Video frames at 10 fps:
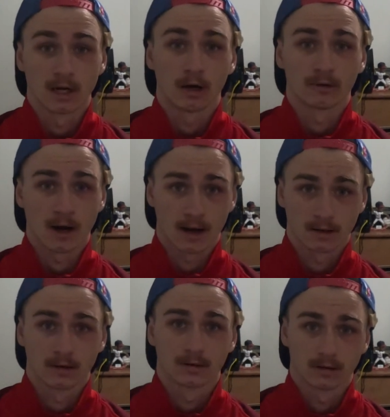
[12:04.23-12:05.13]
Y'all
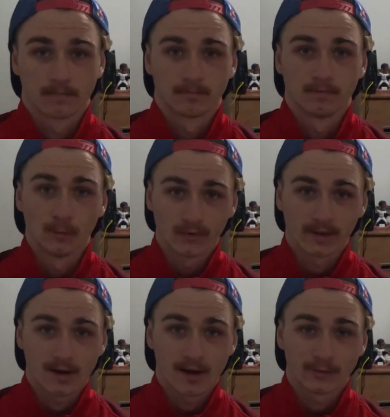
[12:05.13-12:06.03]
rock.
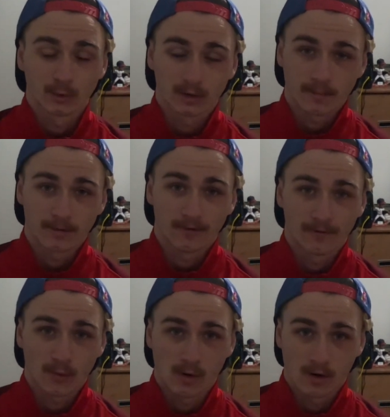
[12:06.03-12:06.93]
Moving on to number
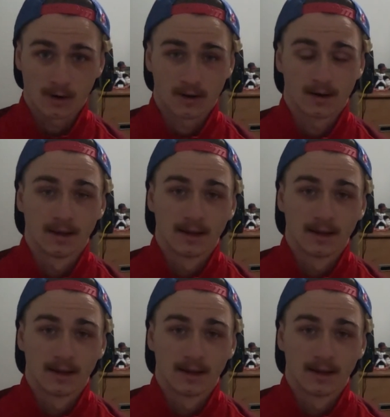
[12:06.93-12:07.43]
4,